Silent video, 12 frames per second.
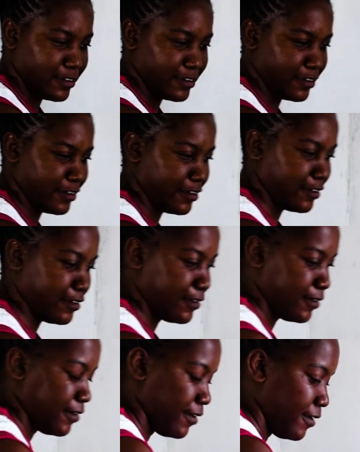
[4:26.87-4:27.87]

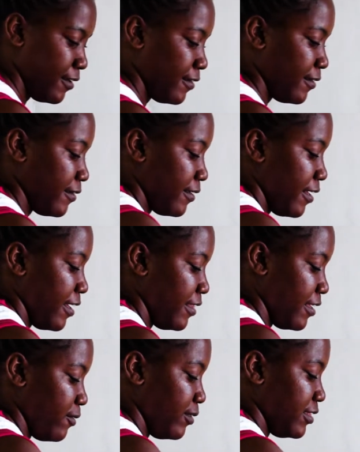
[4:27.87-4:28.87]

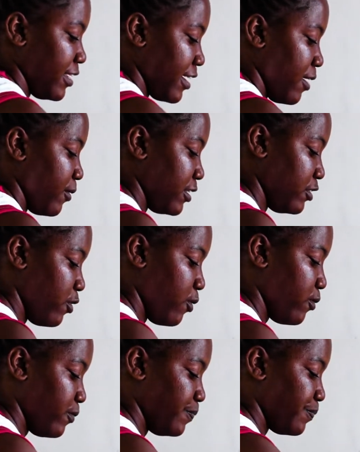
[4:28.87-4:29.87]
And then we take our
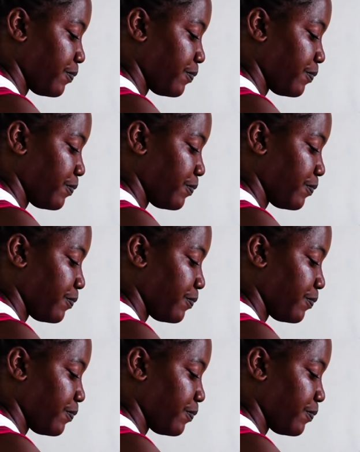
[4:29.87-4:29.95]
dough.